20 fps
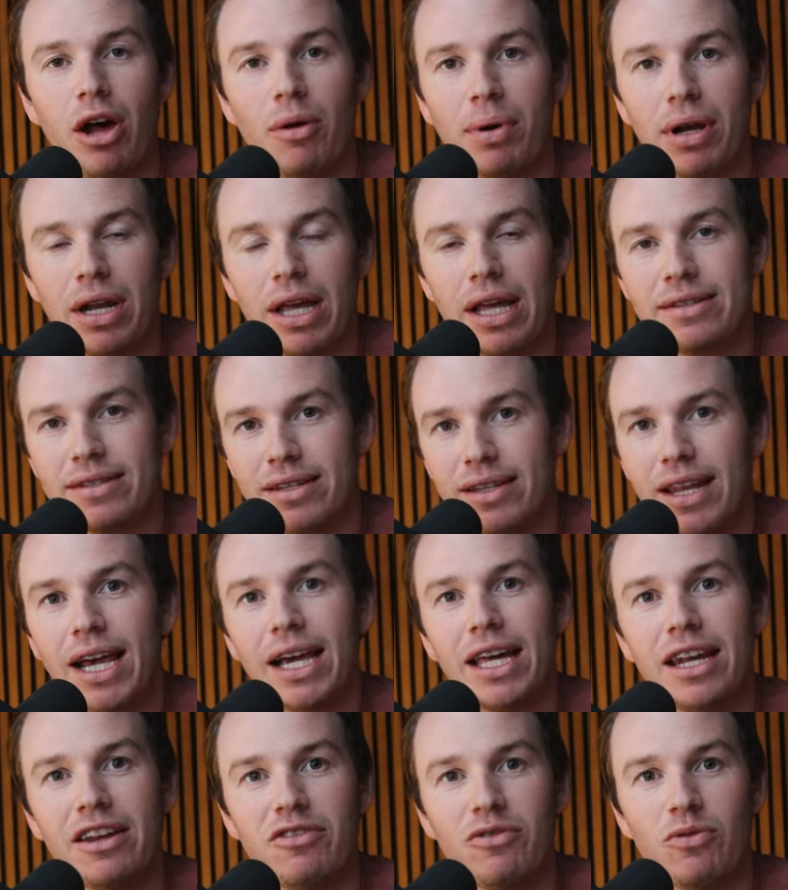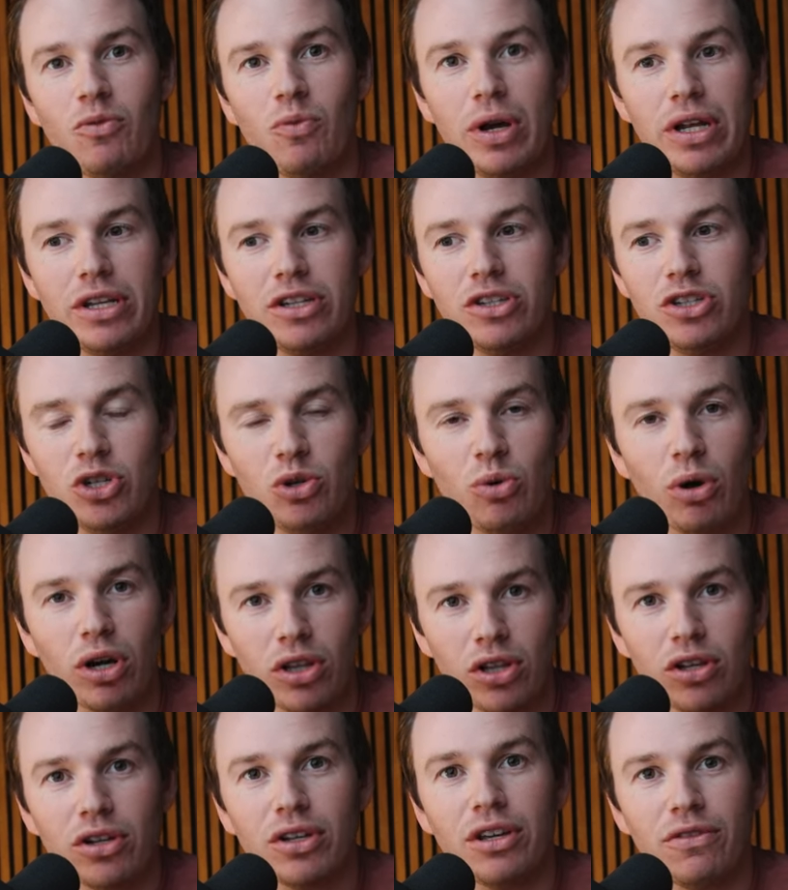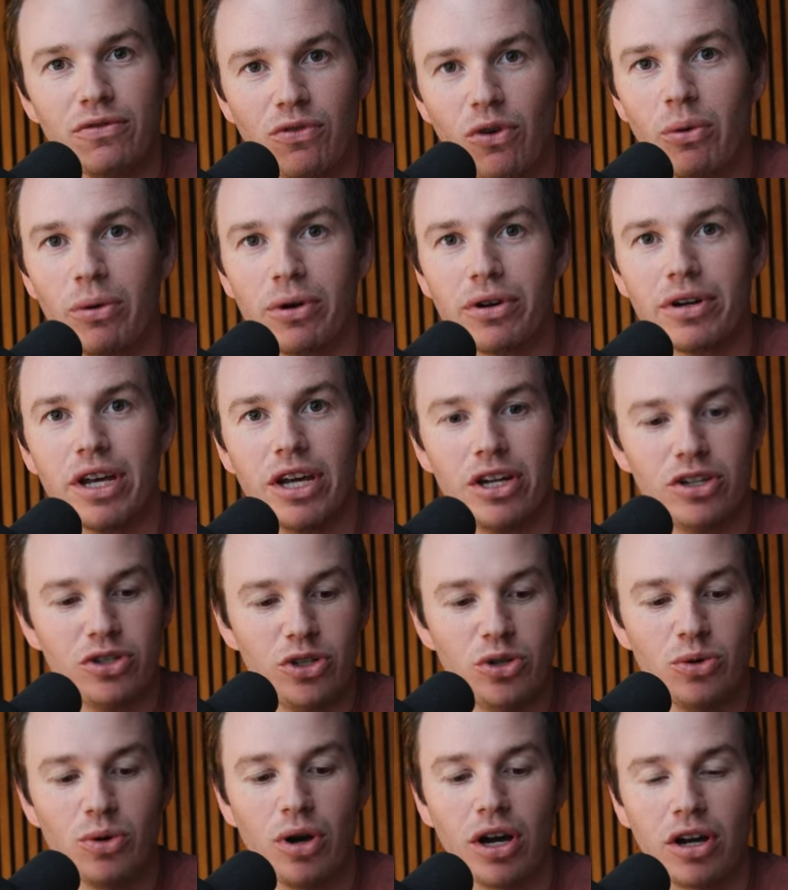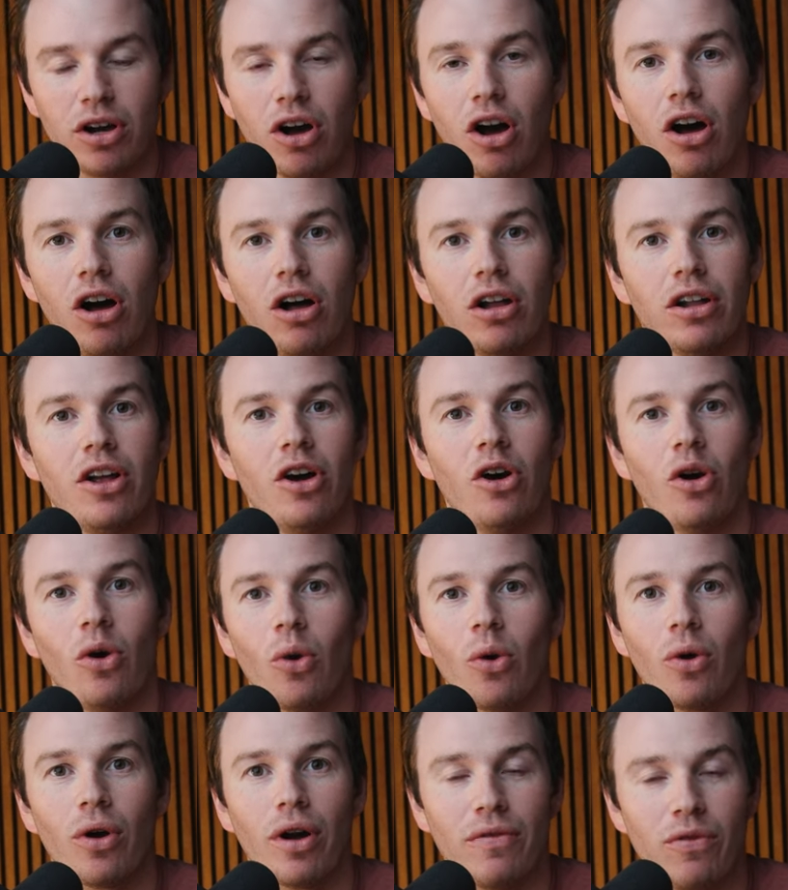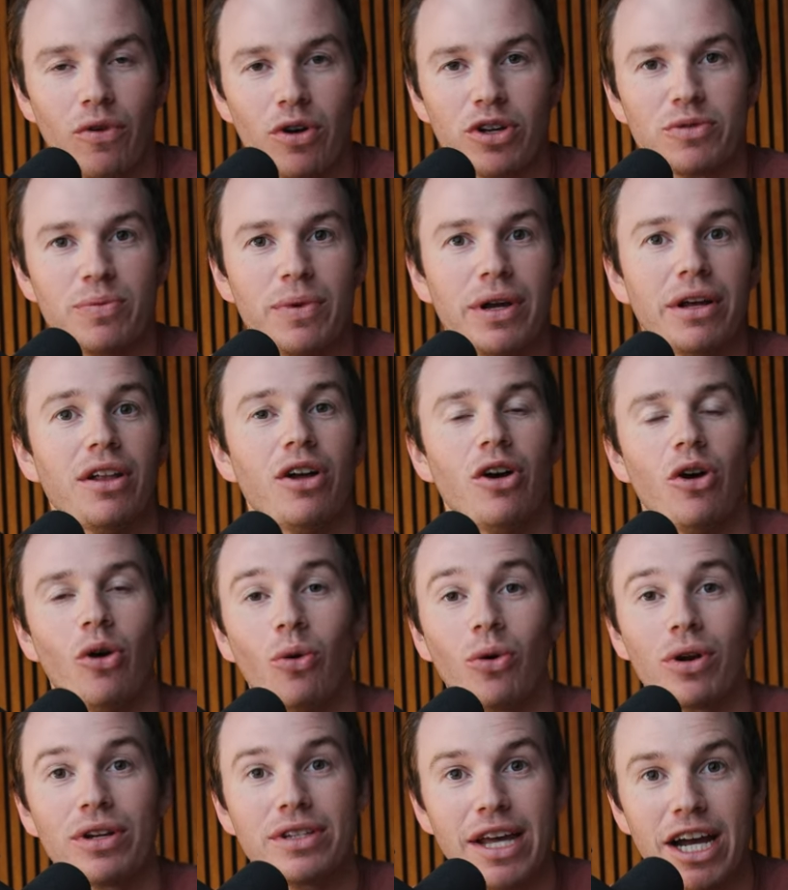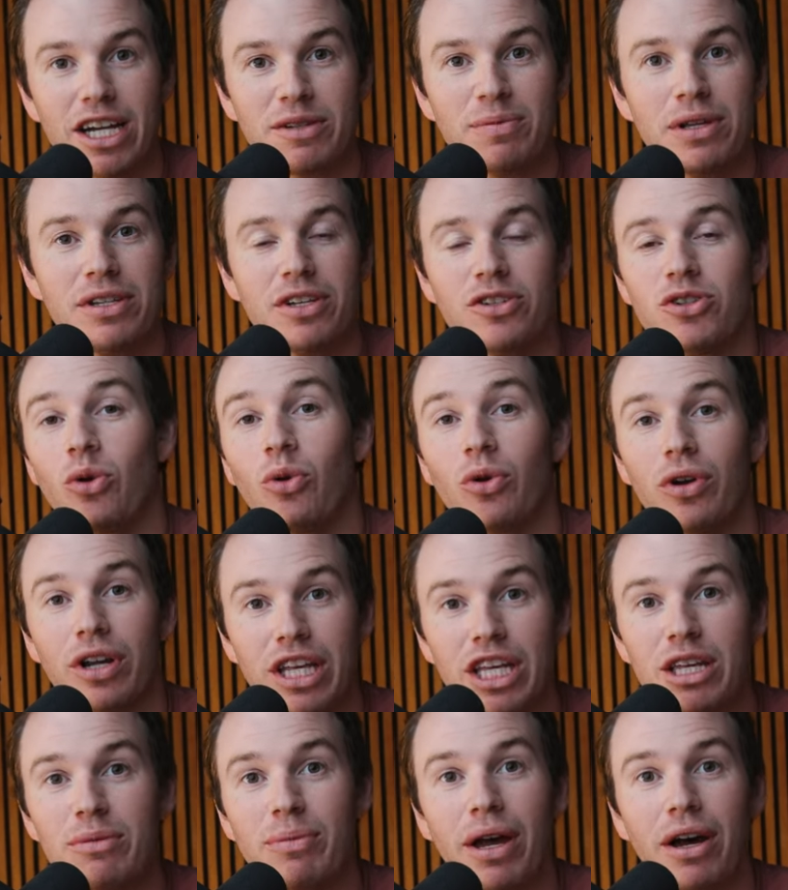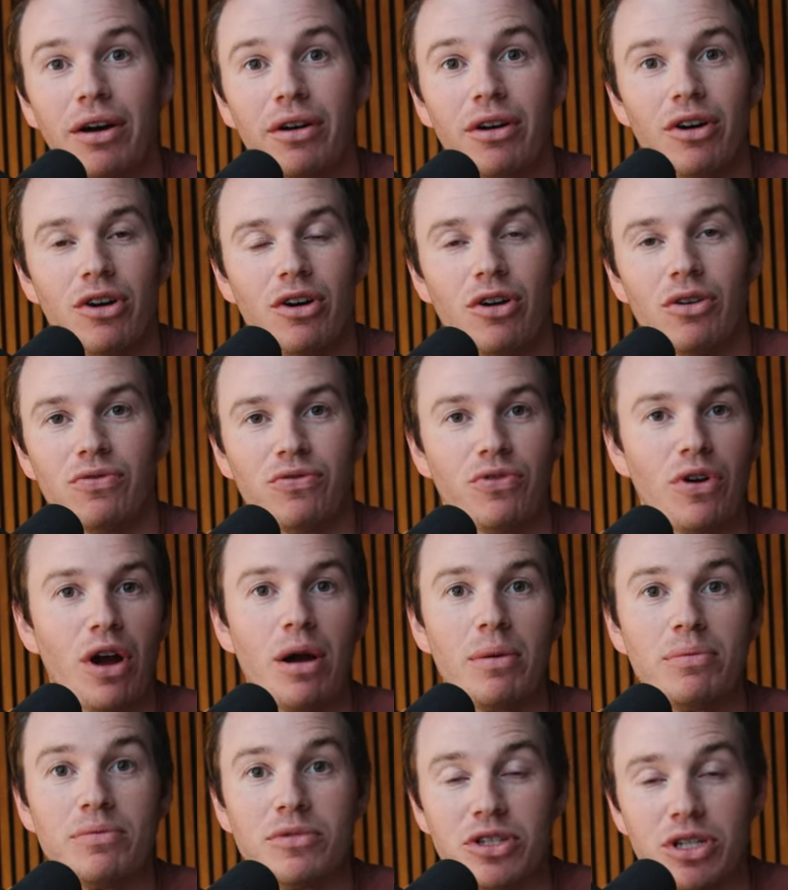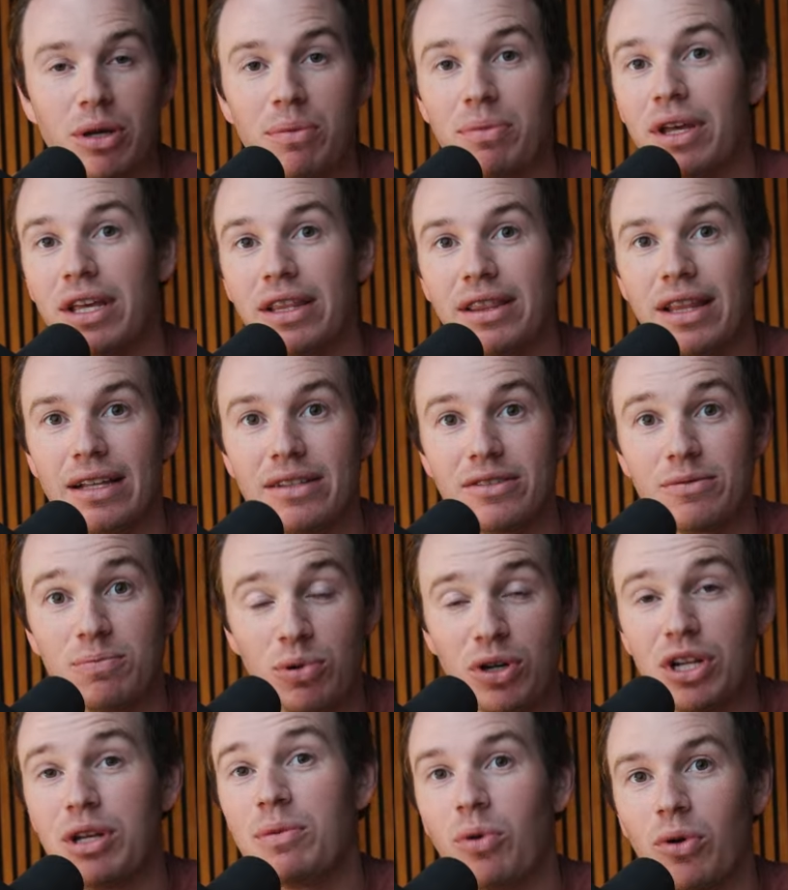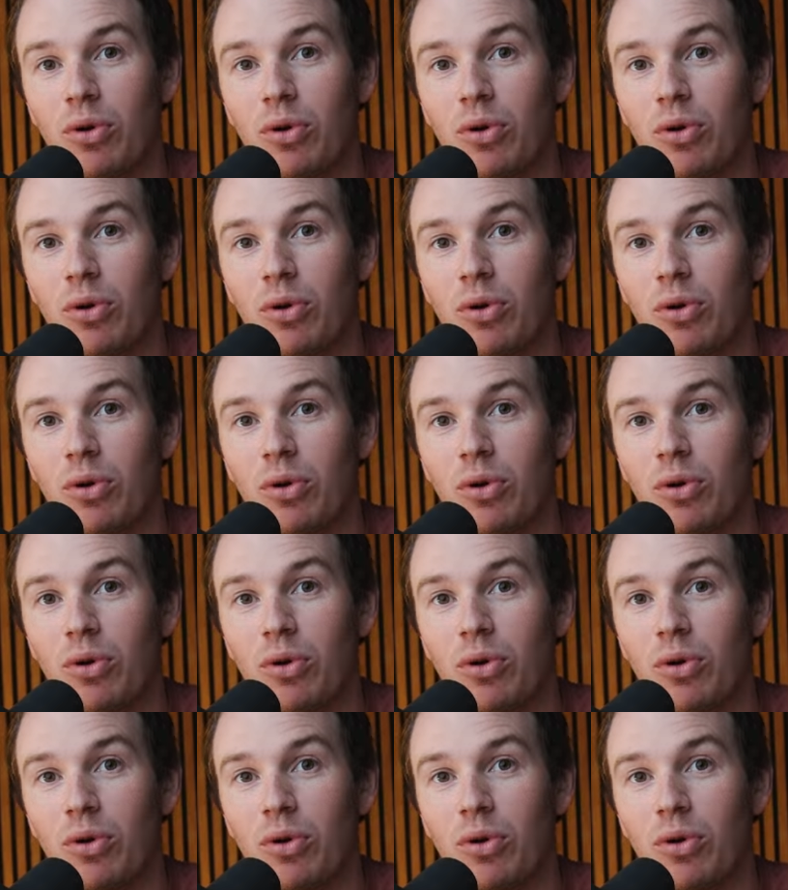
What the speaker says: but it's a negative when you are looking forward to a call or a voicemail or a text message or an email from something that's pretty